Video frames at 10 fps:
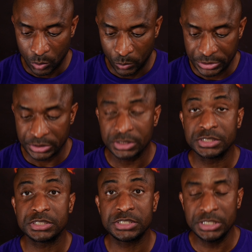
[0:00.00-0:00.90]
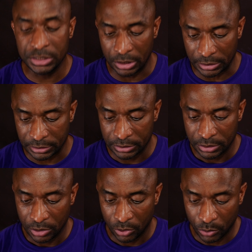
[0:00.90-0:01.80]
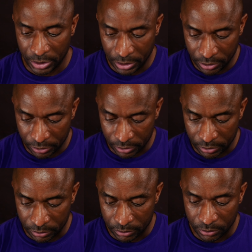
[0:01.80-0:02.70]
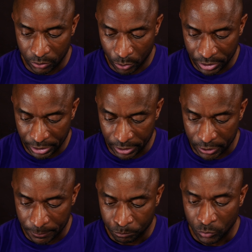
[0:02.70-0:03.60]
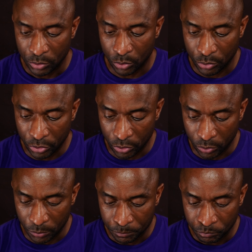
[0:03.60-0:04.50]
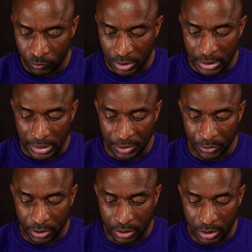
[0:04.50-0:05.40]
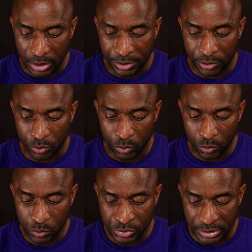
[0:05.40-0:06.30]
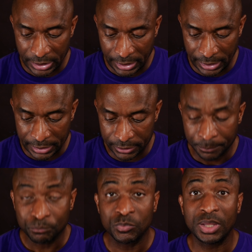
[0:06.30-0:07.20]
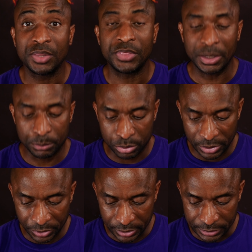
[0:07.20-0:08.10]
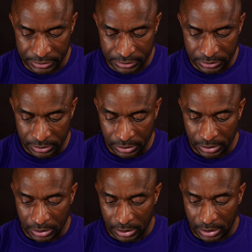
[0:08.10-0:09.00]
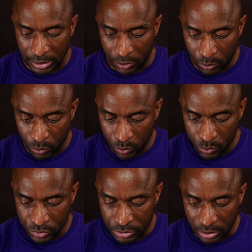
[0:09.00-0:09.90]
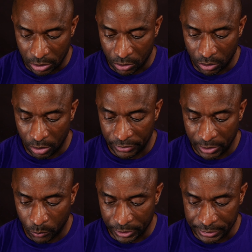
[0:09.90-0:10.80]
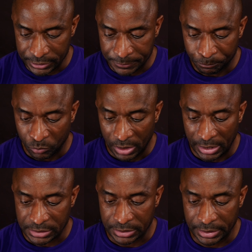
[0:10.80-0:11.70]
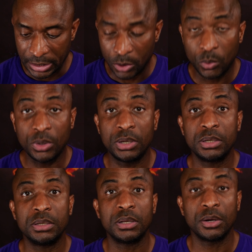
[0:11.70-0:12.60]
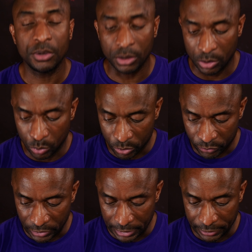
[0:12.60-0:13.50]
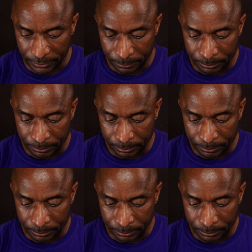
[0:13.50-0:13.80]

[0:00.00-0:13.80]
which see not, nor hear, nor hear, nor know, and the God in whose hand thy breath is, and whose are all thy ways hast thou not glorified?